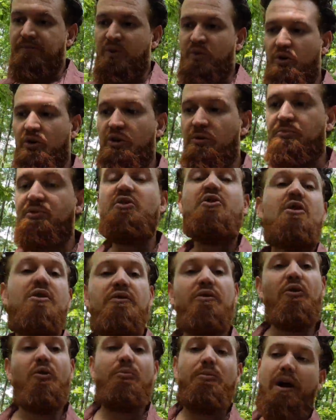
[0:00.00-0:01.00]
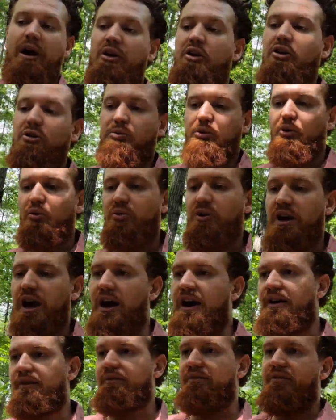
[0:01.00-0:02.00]
What a beautiful parable we
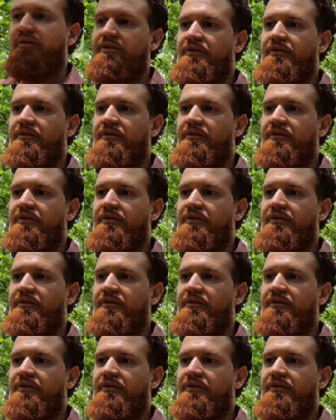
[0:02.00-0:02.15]
have